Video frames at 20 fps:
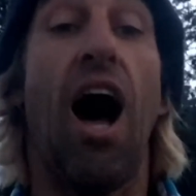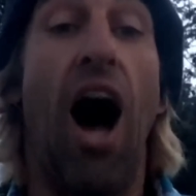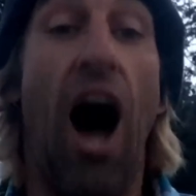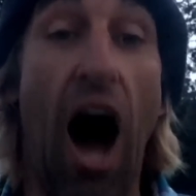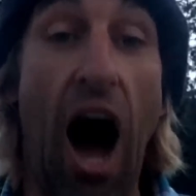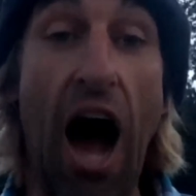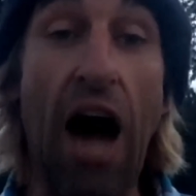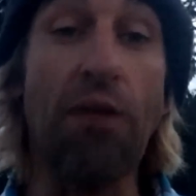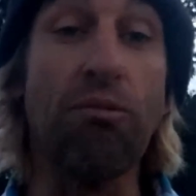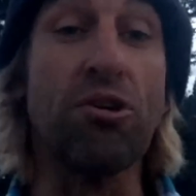
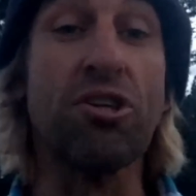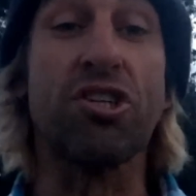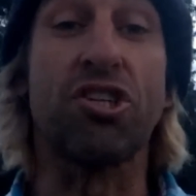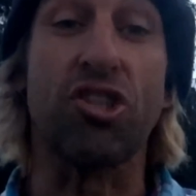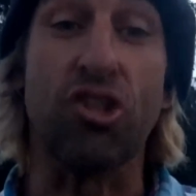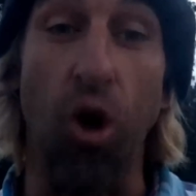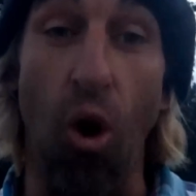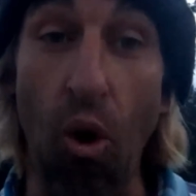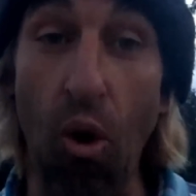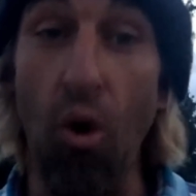I was
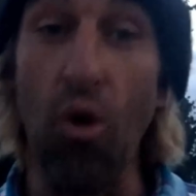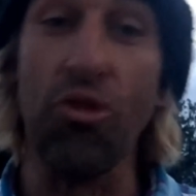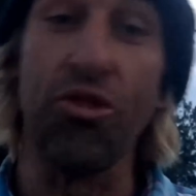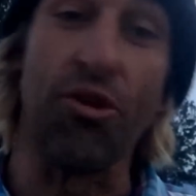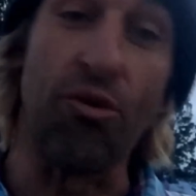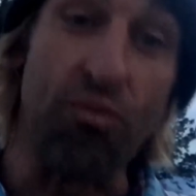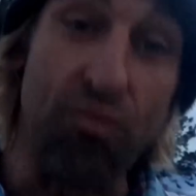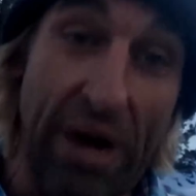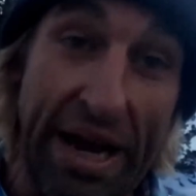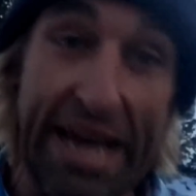told
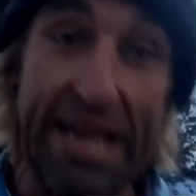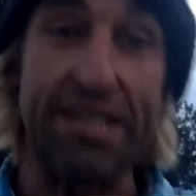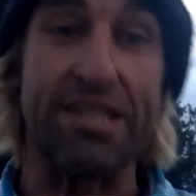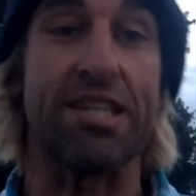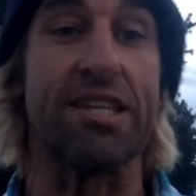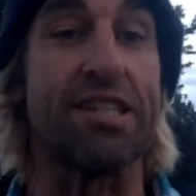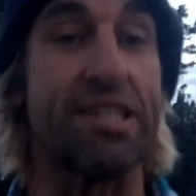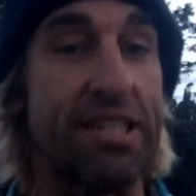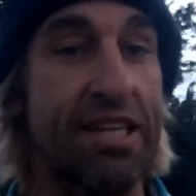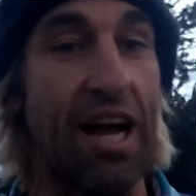the
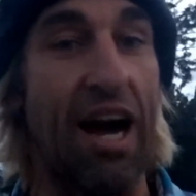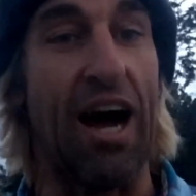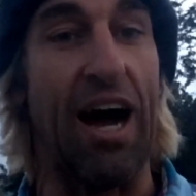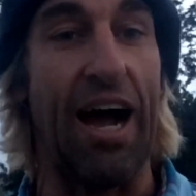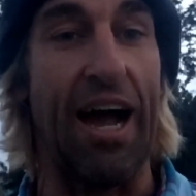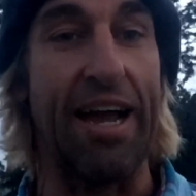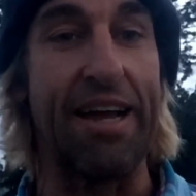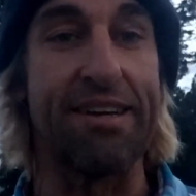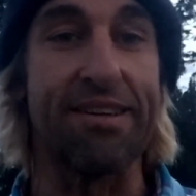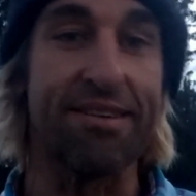racist
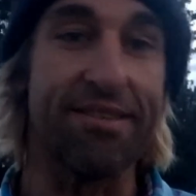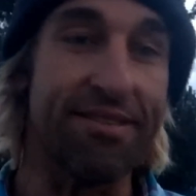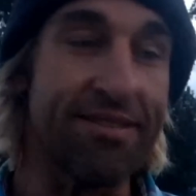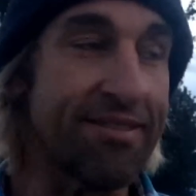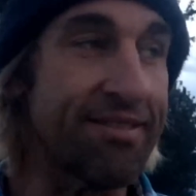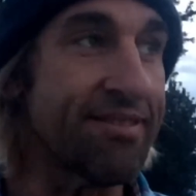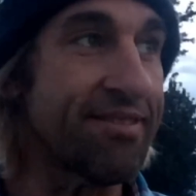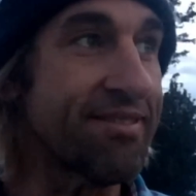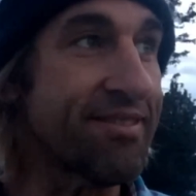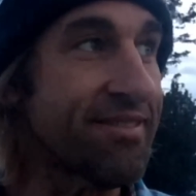guy,
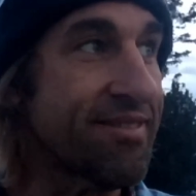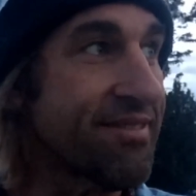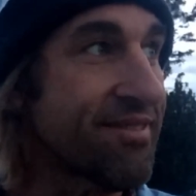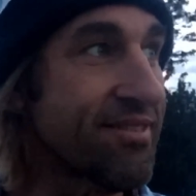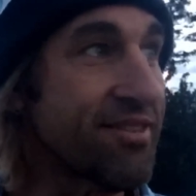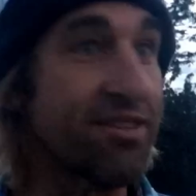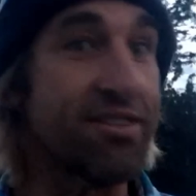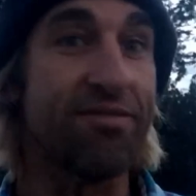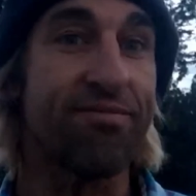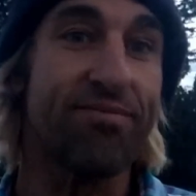
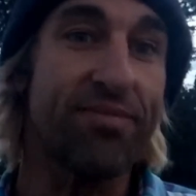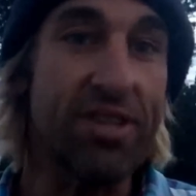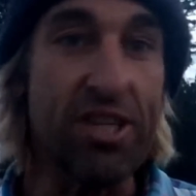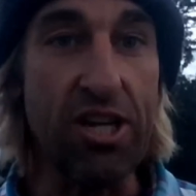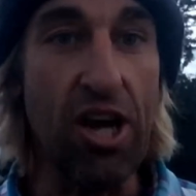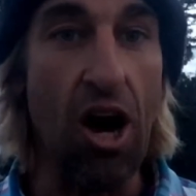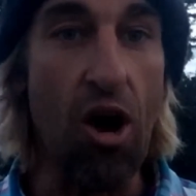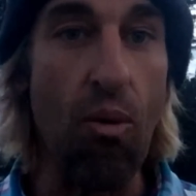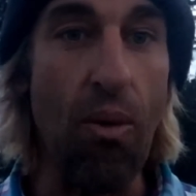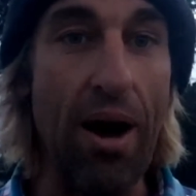you
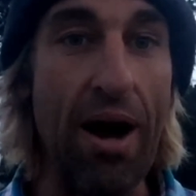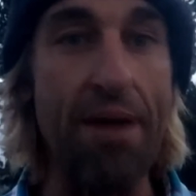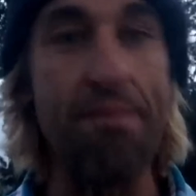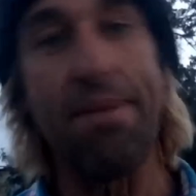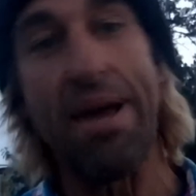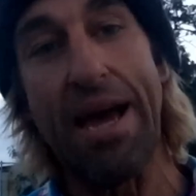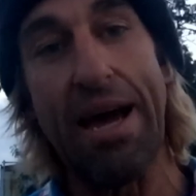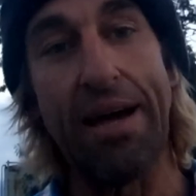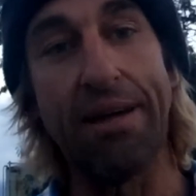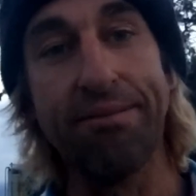know what,
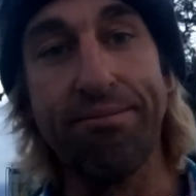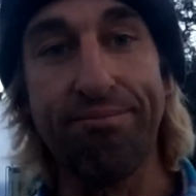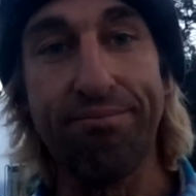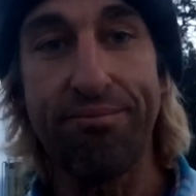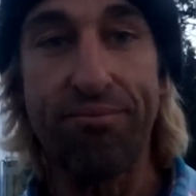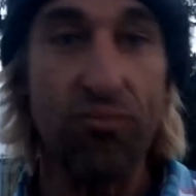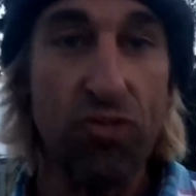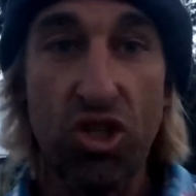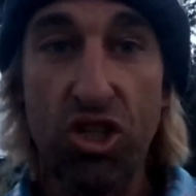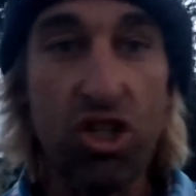man?
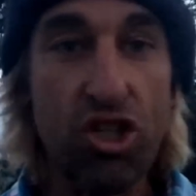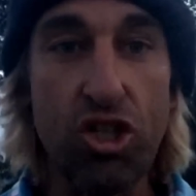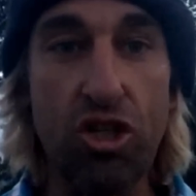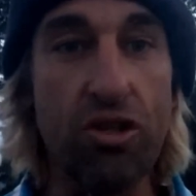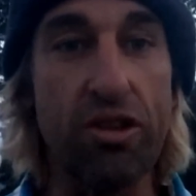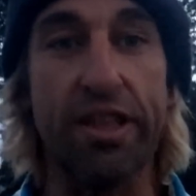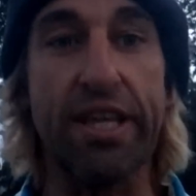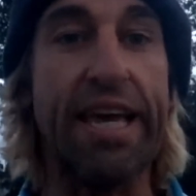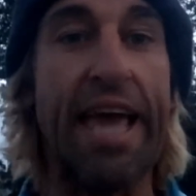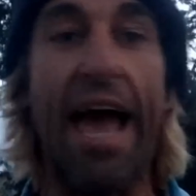Just
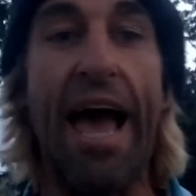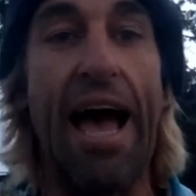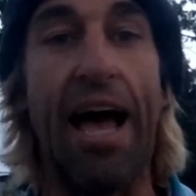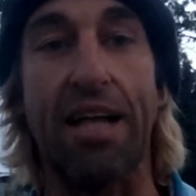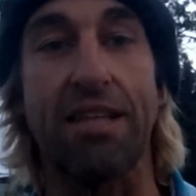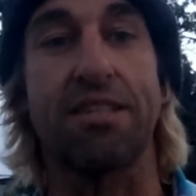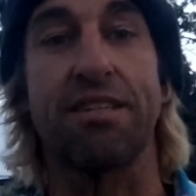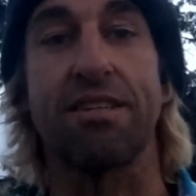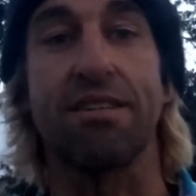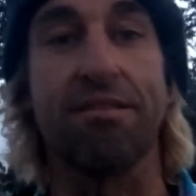shoot the
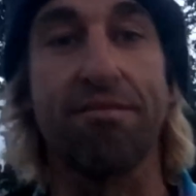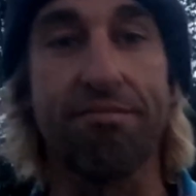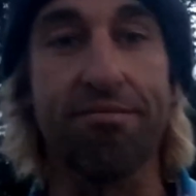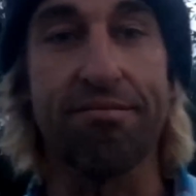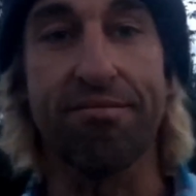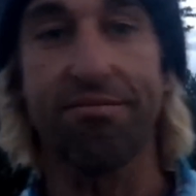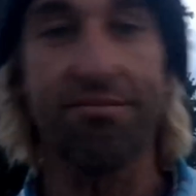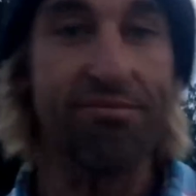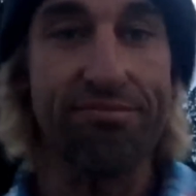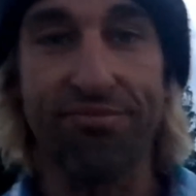cats.
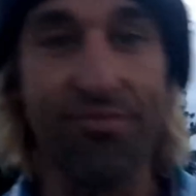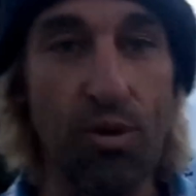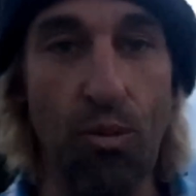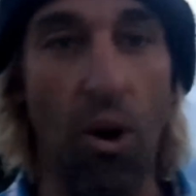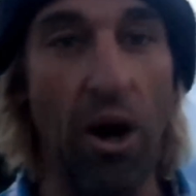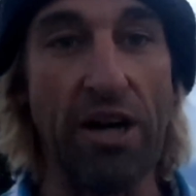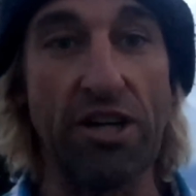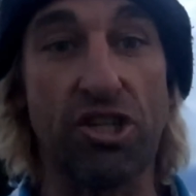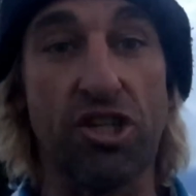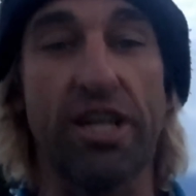You
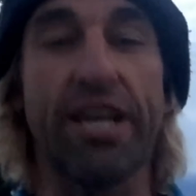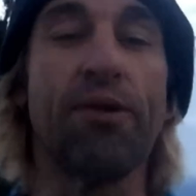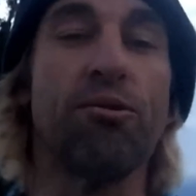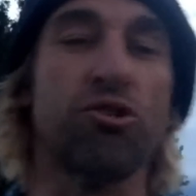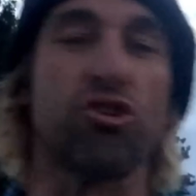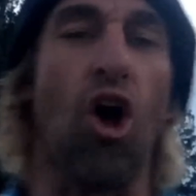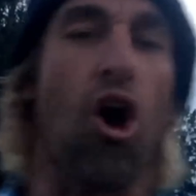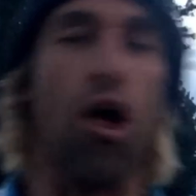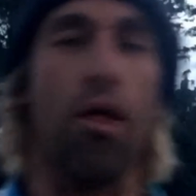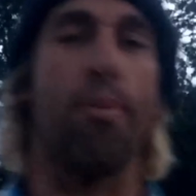want to? Sh-? He
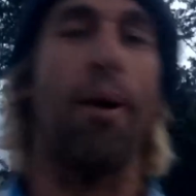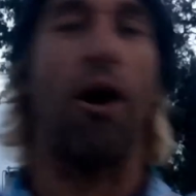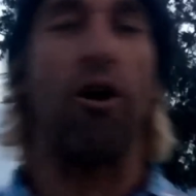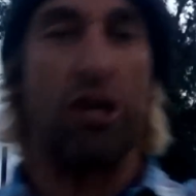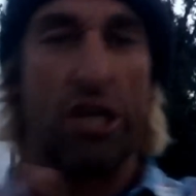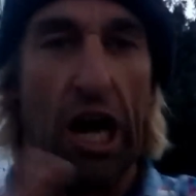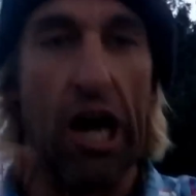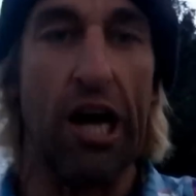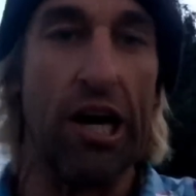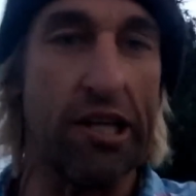was all about
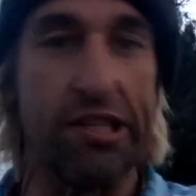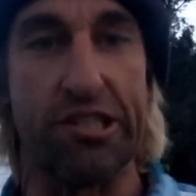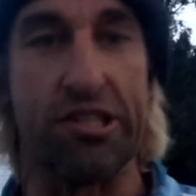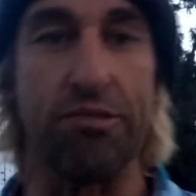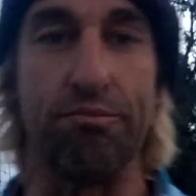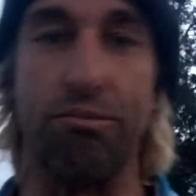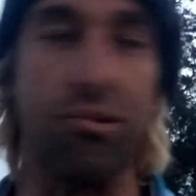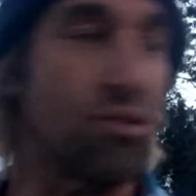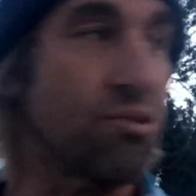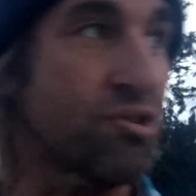guns
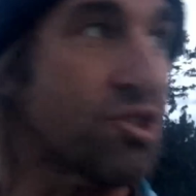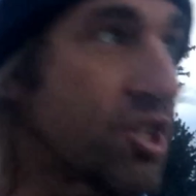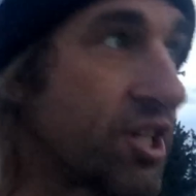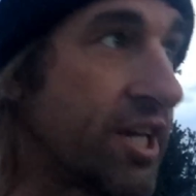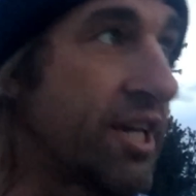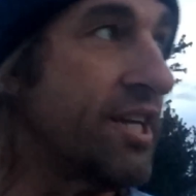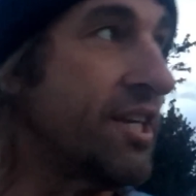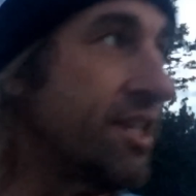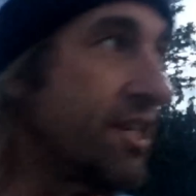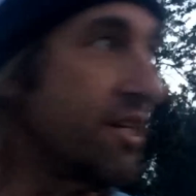and
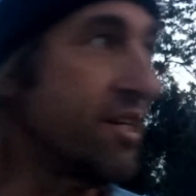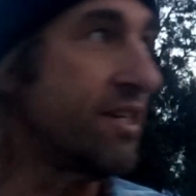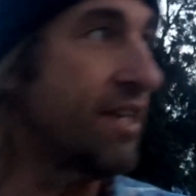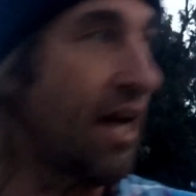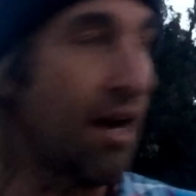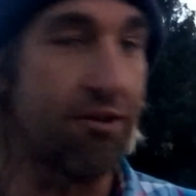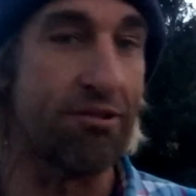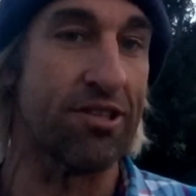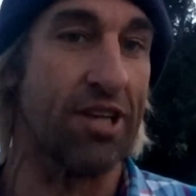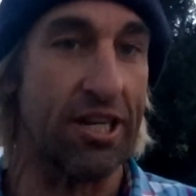bullshit, dude. And
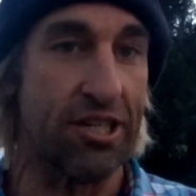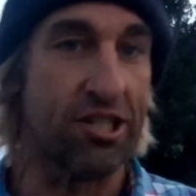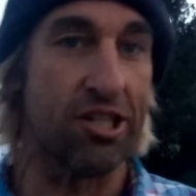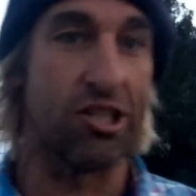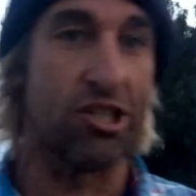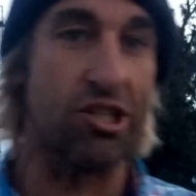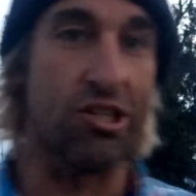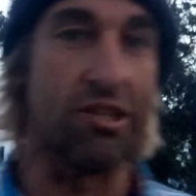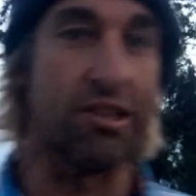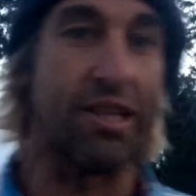I was like,
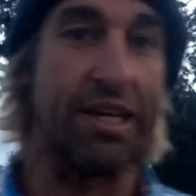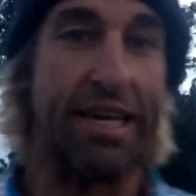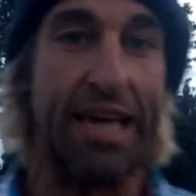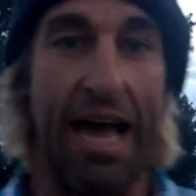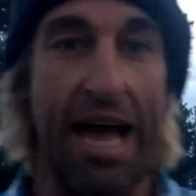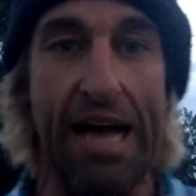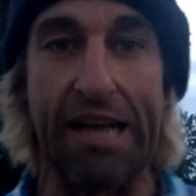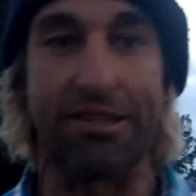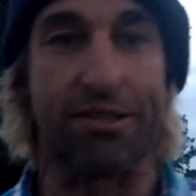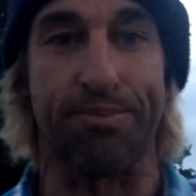just shoot the
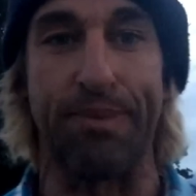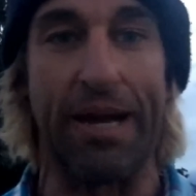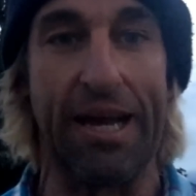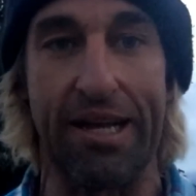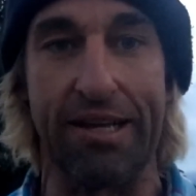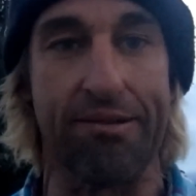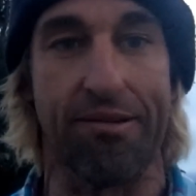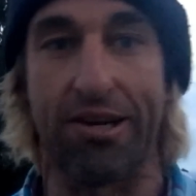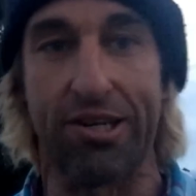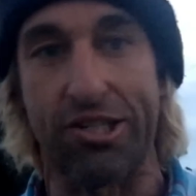cats, man.
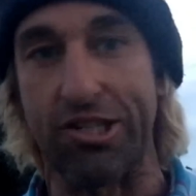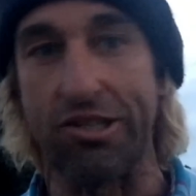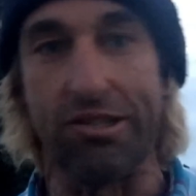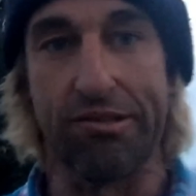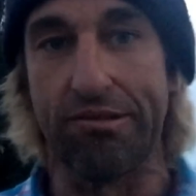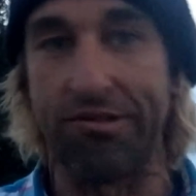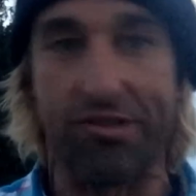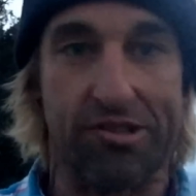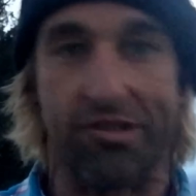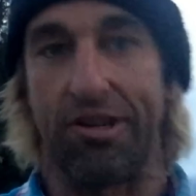You want to
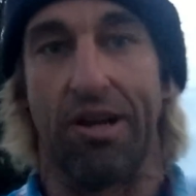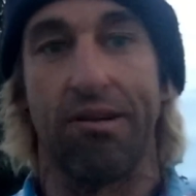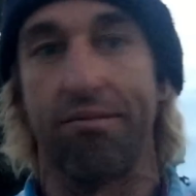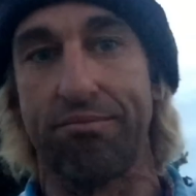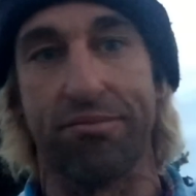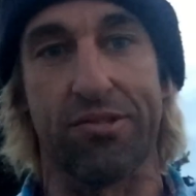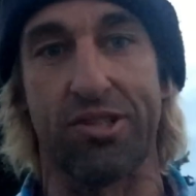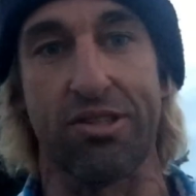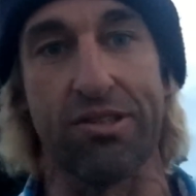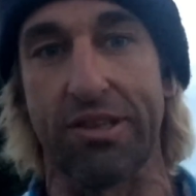shoot
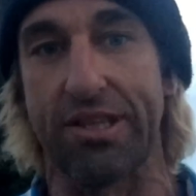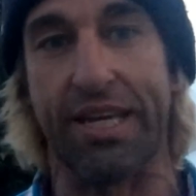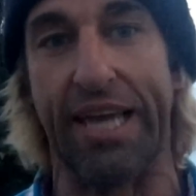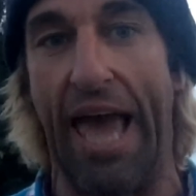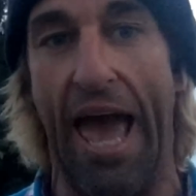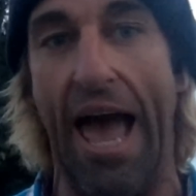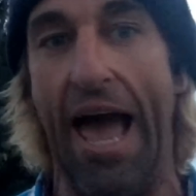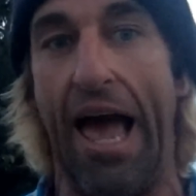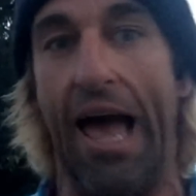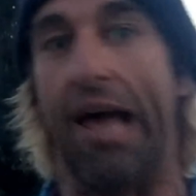something? Shoot the
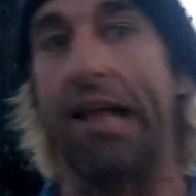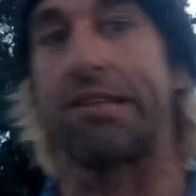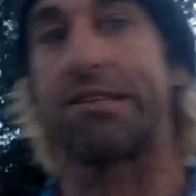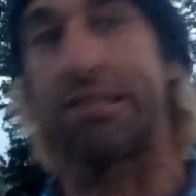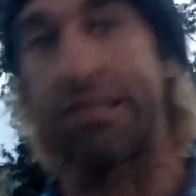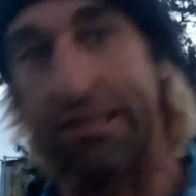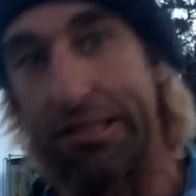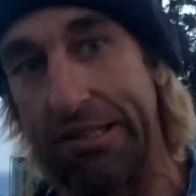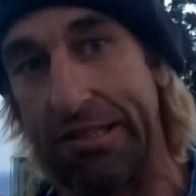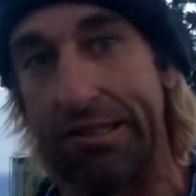
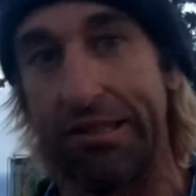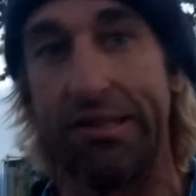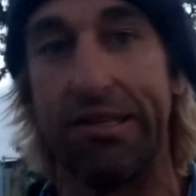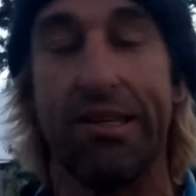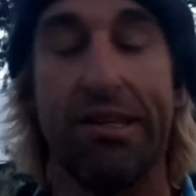cats, dude.